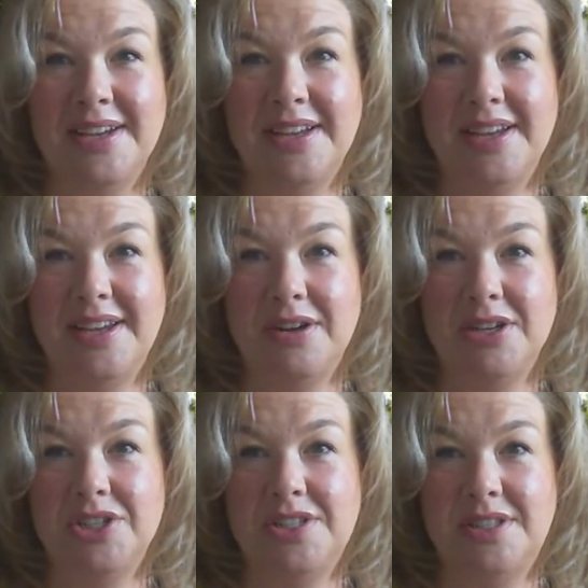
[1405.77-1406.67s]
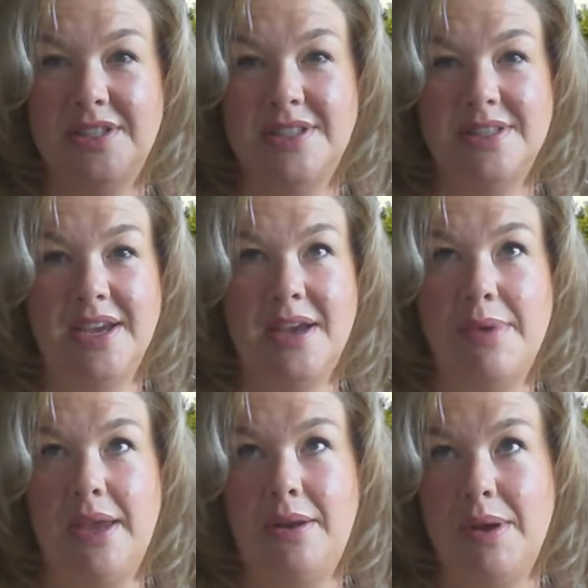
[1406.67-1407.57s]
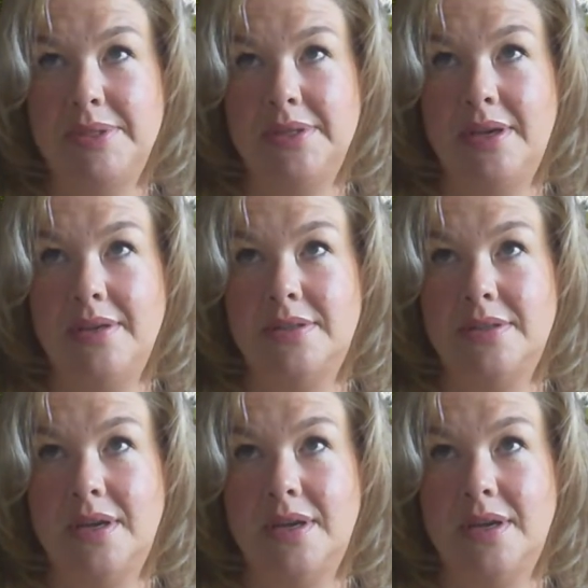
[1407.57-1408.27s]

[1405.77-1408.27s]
Here, this is like a main website.